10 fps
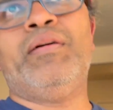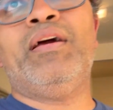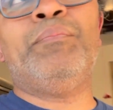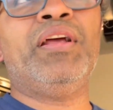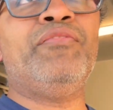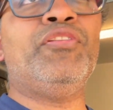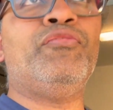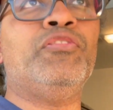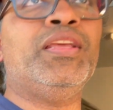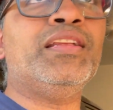But if
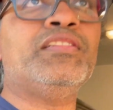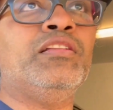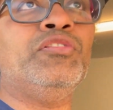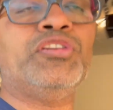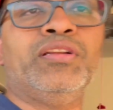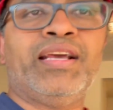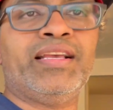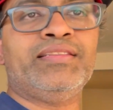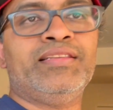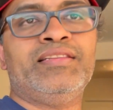you need a solution, I
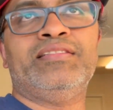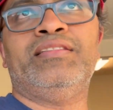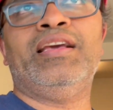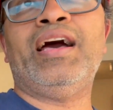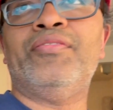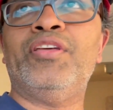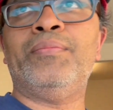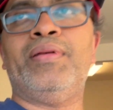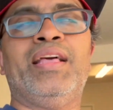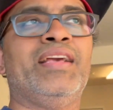guess this is the
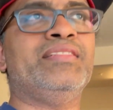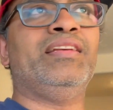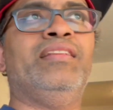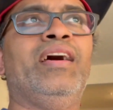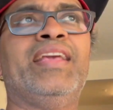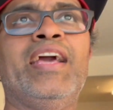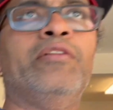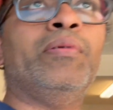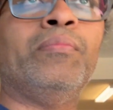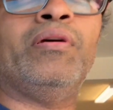like I said, I can't remember.